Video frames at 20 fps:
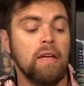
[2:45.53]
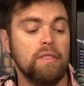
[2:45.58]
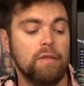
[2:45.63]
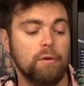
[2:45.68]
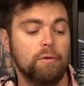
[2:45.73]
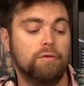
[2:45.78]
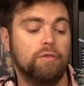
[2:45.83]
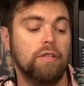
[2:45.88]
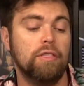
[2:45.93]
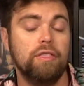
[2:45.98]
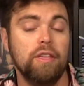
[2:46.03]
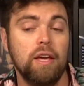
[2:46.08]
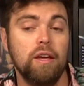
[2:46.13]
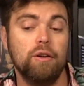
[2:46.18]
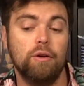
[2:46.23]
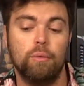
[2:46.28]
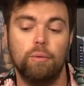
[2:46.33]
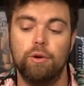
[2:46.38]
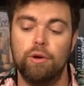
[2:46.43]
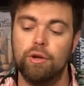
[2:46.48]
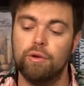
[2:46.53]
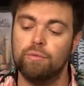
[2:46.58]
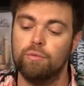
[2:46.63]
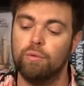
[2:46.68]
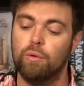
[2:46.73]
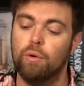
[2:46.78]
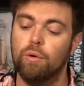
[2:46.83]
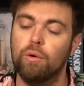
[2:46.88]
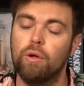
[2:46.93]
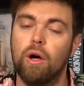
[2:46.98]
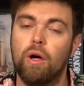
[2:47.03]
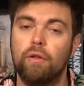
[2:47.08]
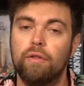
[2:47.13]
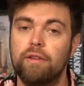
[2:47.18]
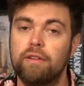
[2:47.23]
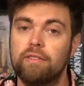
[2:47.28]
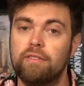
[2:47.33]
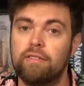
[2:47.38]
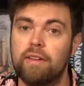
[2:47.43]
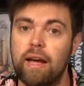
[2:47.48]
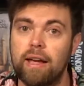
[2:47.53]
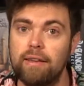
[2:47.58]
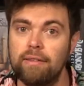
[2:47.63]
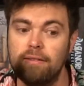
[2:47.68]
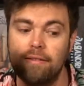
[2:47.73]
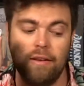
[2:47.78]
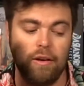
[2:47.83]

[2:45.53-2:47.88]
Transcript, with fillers: There's the theater, where you can roll all these dice